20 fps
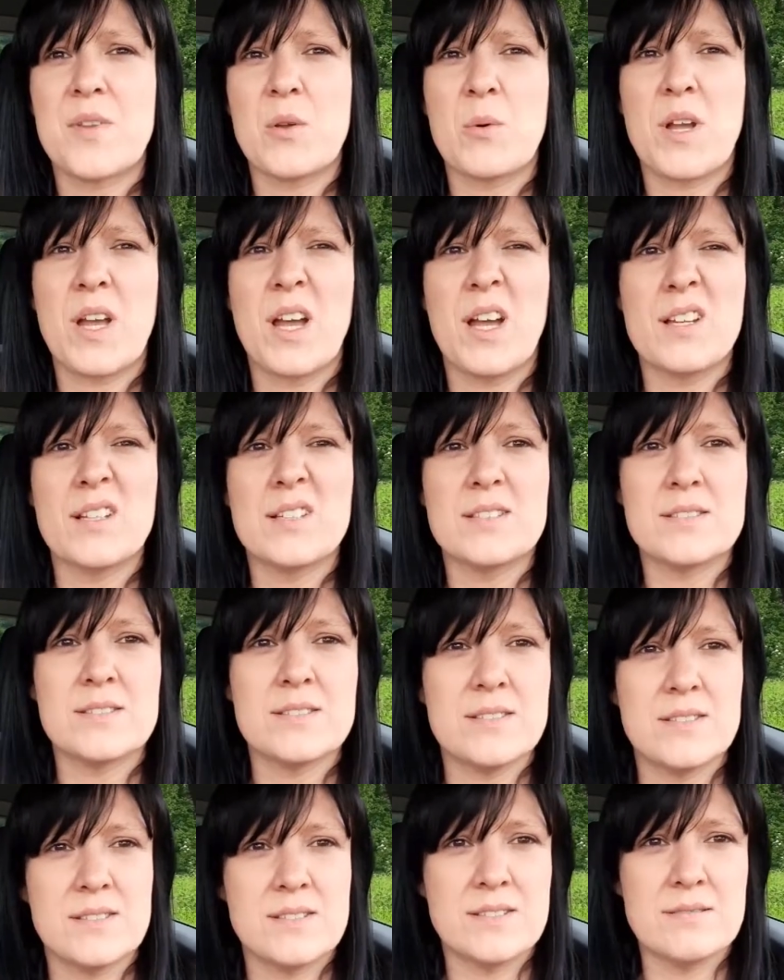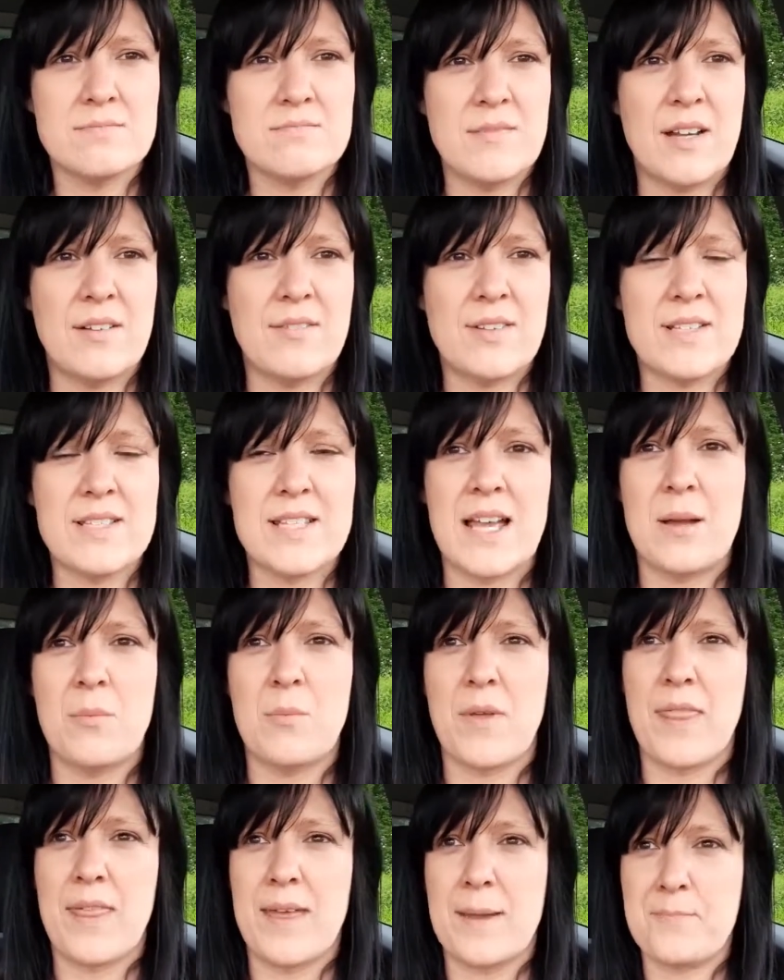we're kind of having
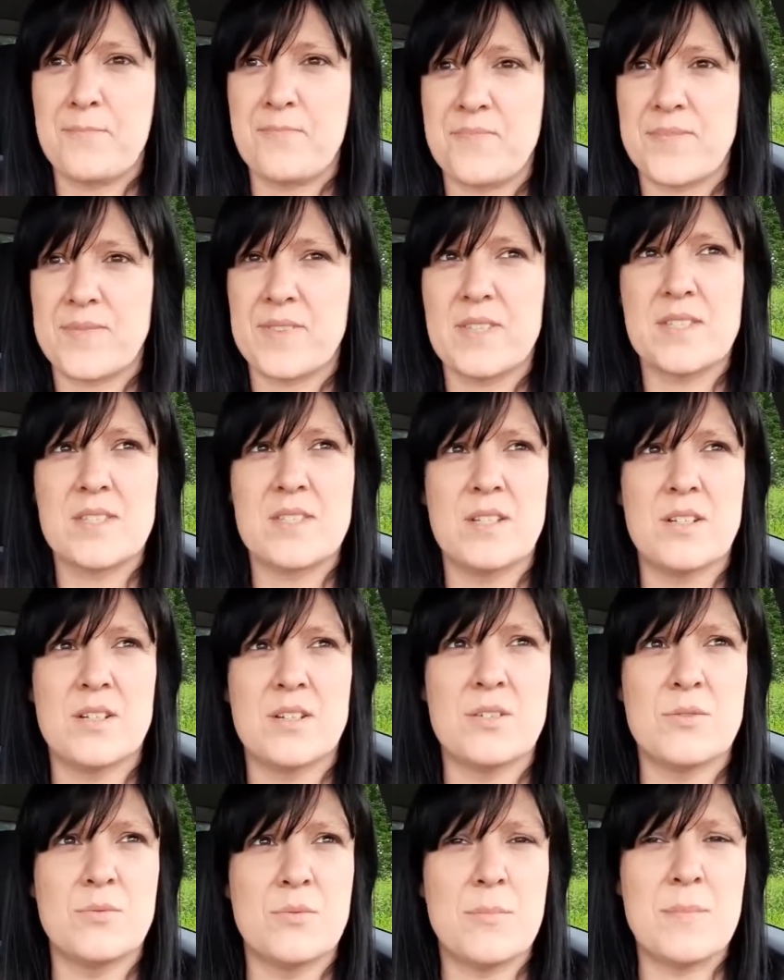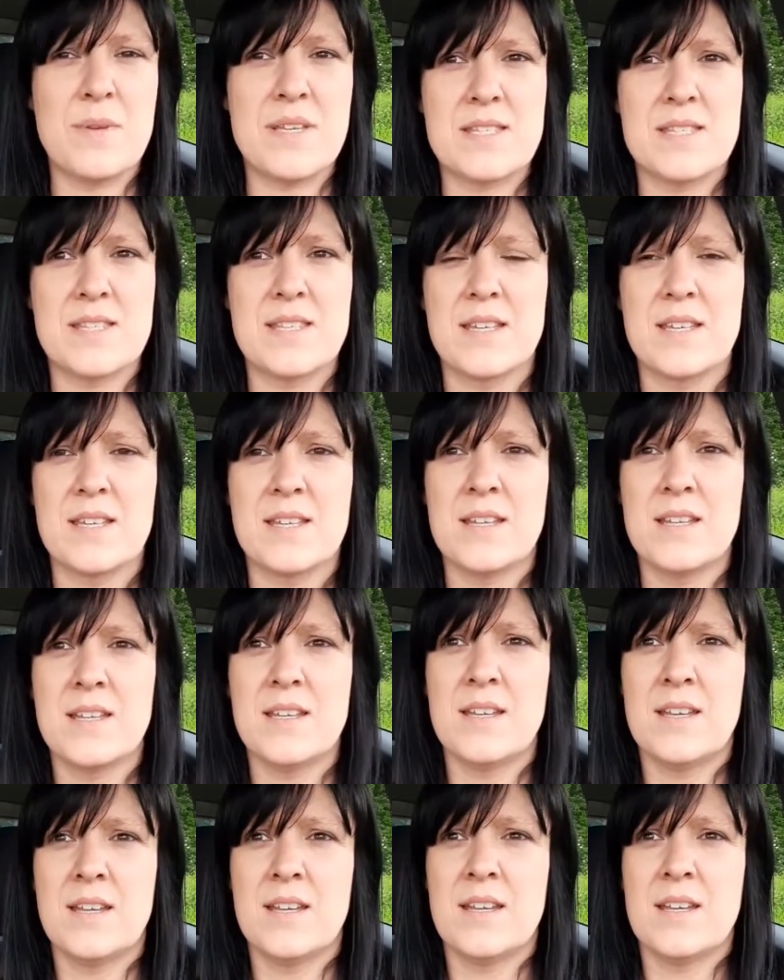time with them, so we missed
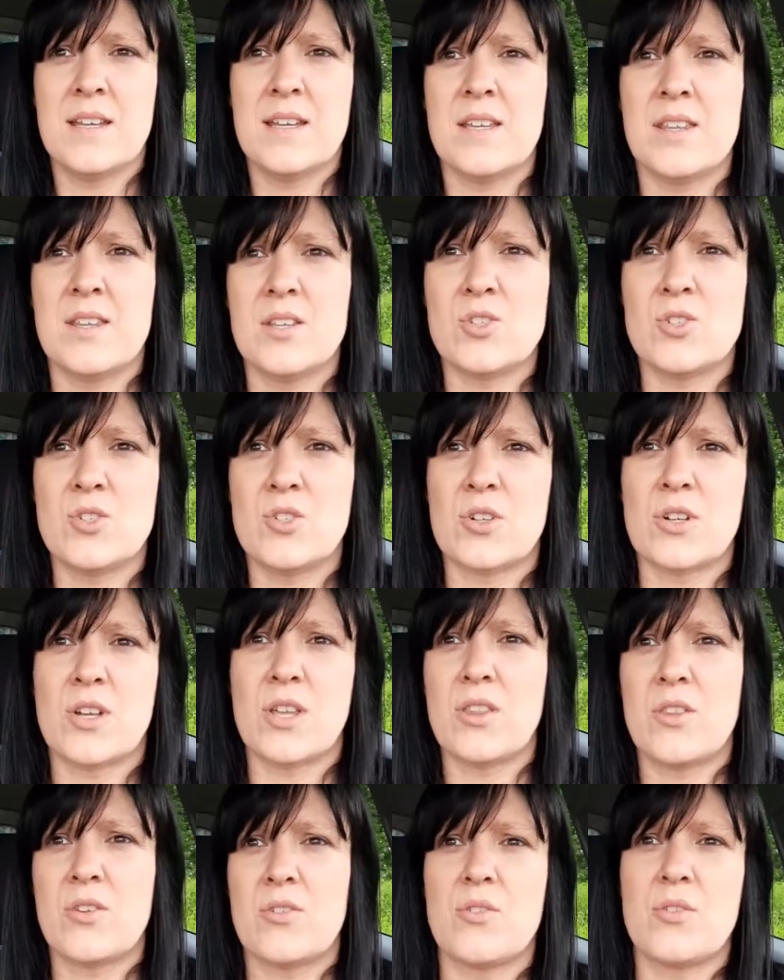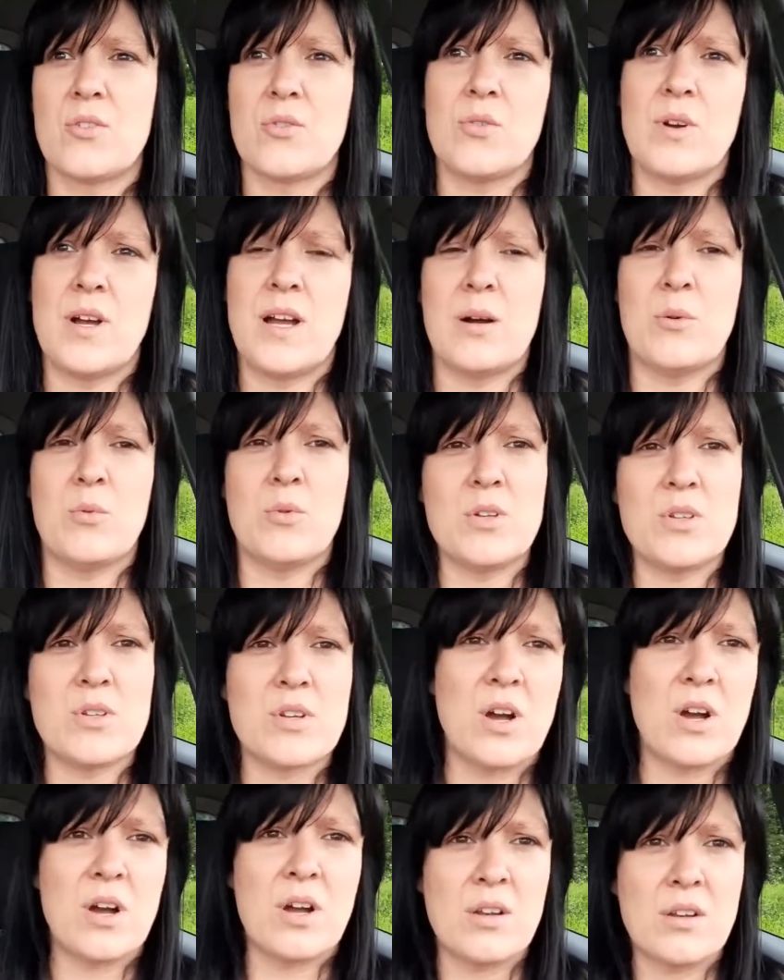the talking through how we'd
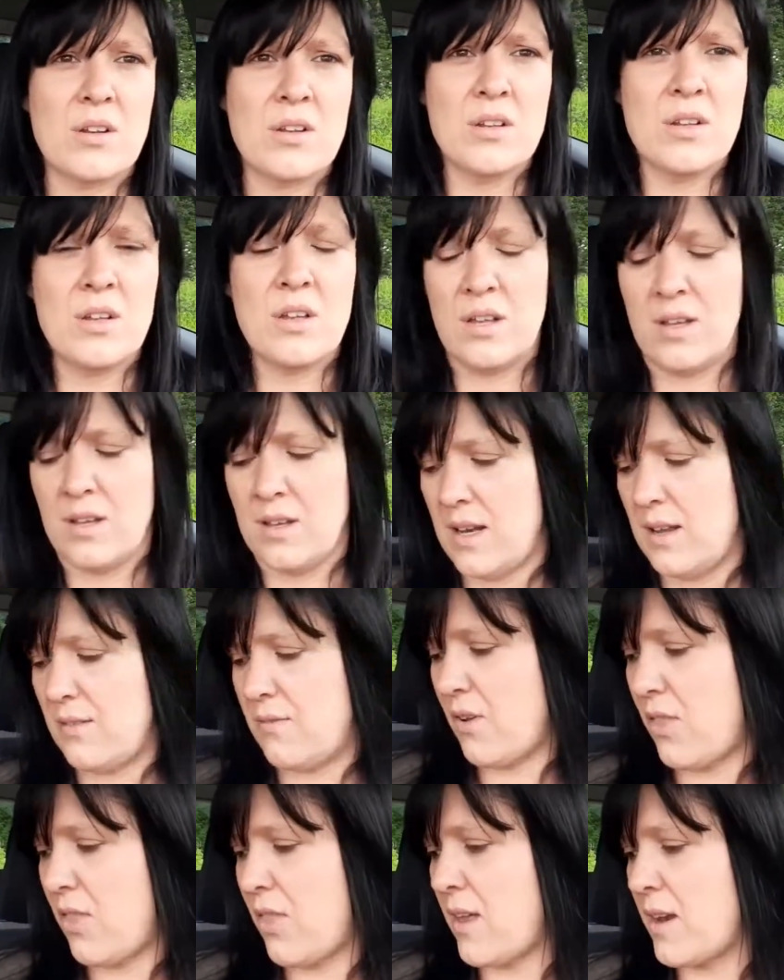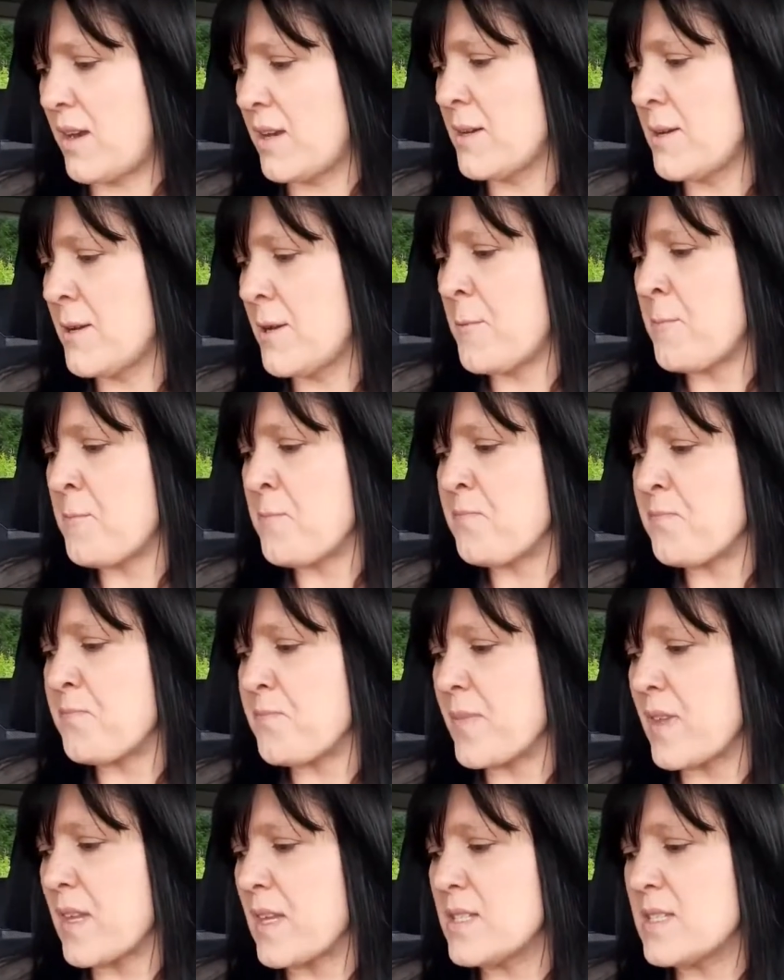got on and everything.
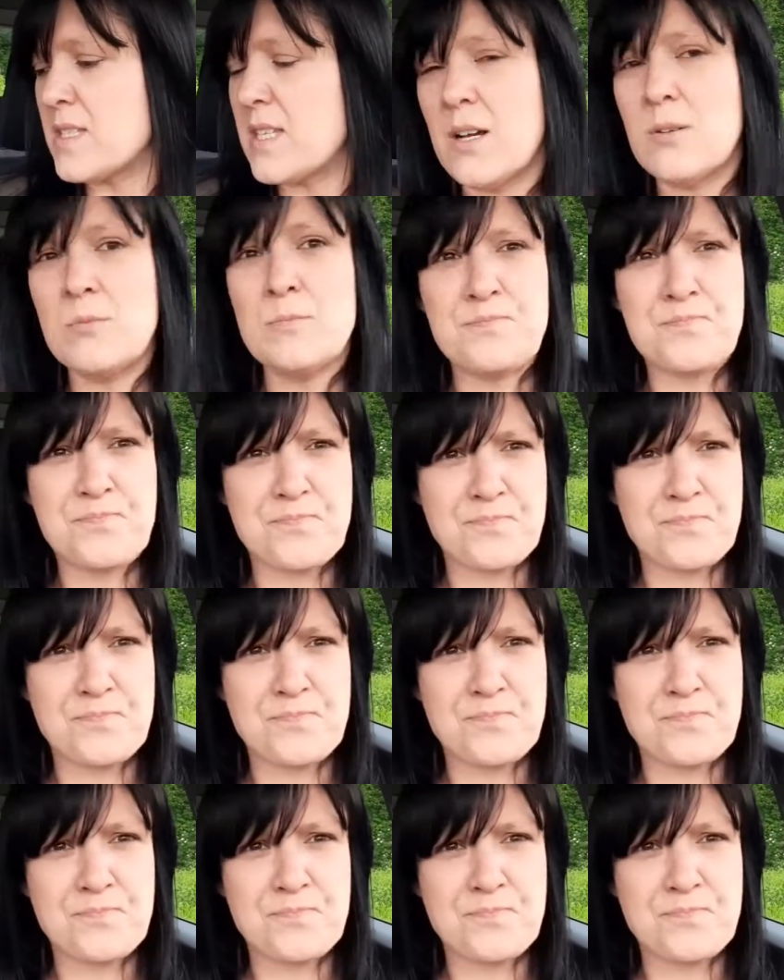So